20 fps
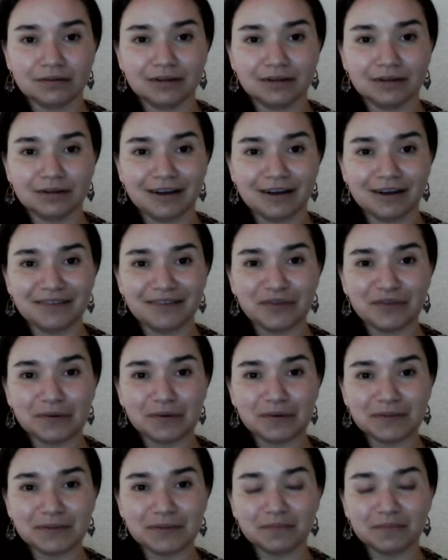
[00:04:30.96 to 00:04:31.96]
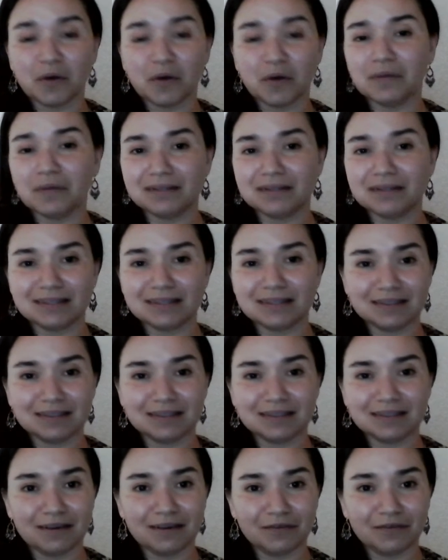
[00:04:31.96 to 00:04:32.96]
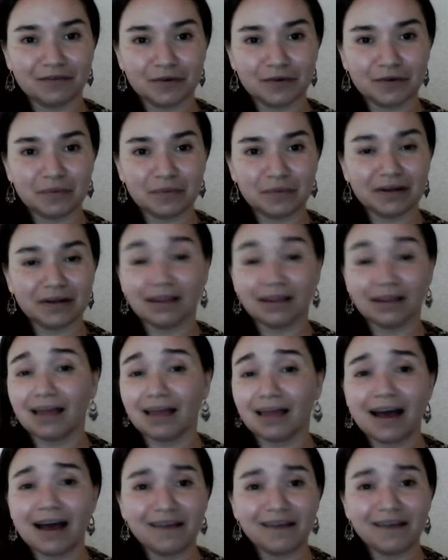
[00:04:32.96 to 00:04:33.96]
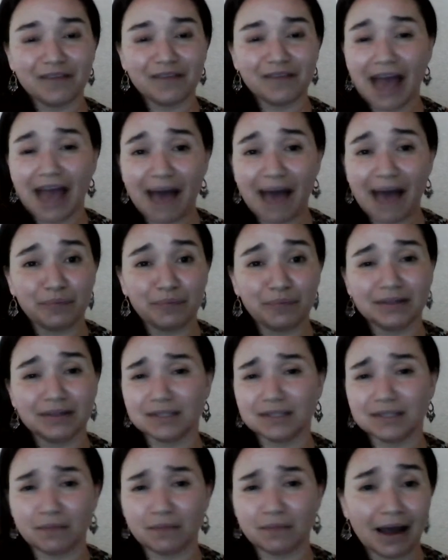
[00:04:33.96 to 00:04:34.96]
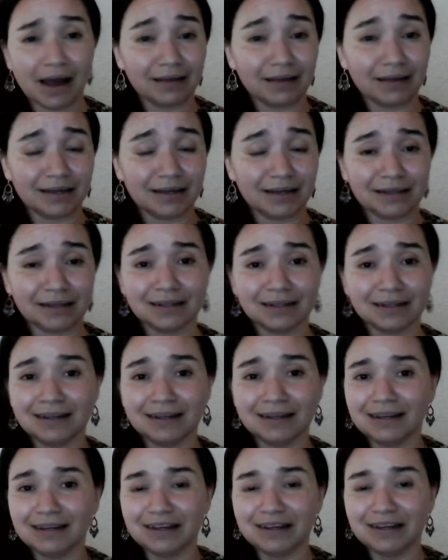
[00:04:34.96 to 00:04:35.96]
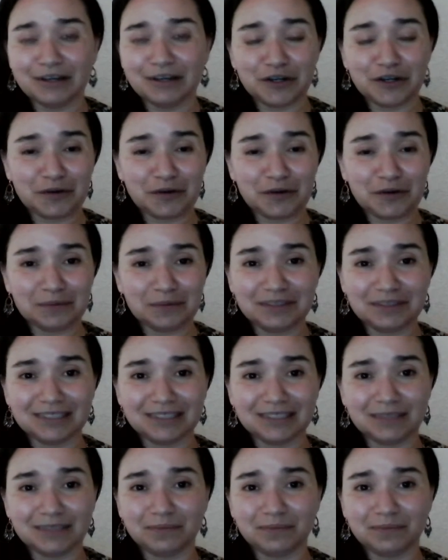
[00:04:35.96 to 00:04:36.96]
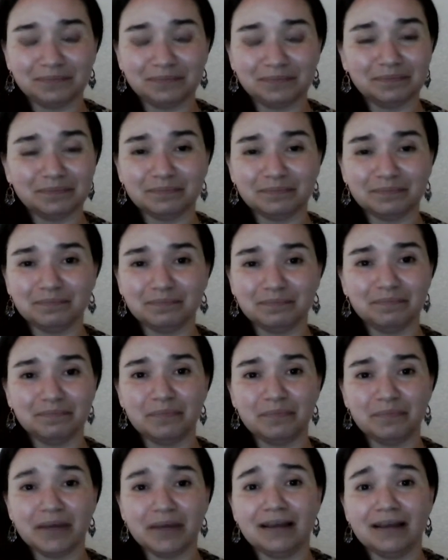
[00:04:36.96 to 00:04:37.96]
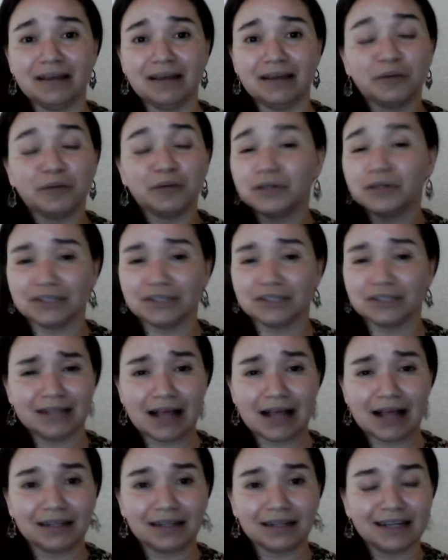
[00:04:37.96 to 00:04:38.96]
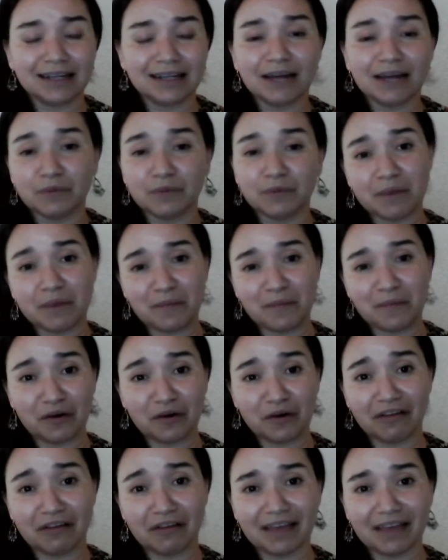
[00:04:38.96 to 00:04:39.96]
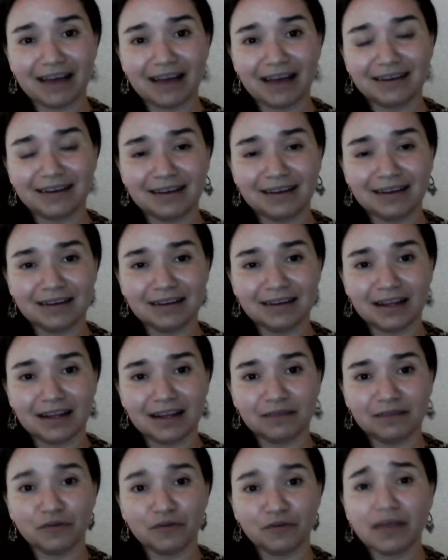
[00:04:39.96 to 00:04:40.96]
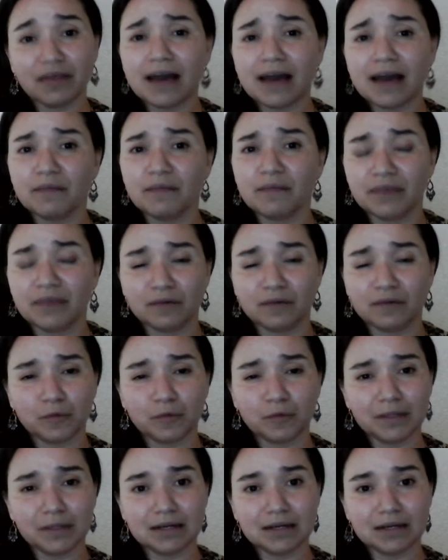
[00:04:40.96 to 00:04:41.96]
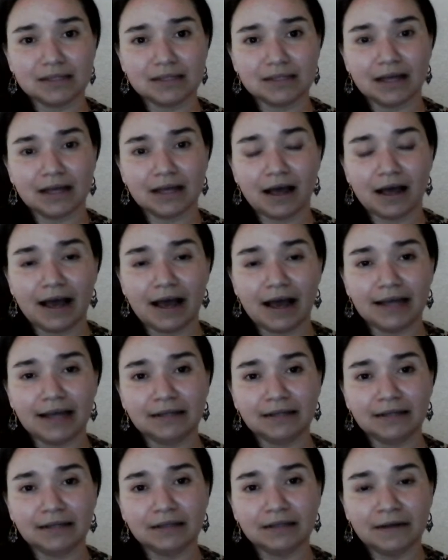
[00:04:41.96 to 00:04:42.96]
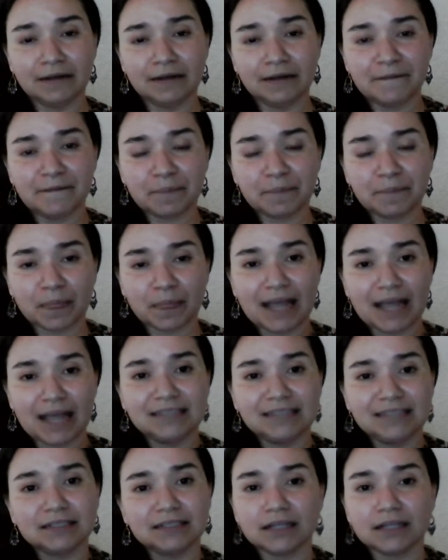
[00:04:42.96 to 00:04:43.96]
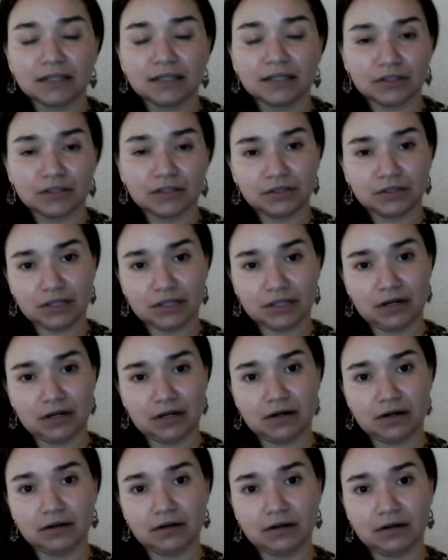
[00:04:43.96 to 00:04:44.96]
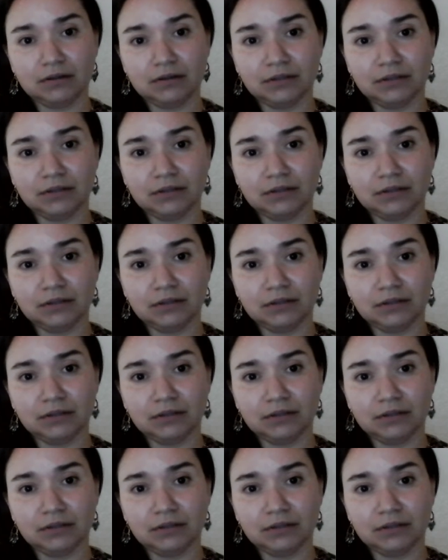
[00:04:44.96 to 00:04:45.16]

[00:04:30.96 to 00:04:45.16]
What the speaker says: of those moments of her being alive, happy, smiling, just being her personality. I remember all that, and for that I'm thankful, because I didn't get to see her,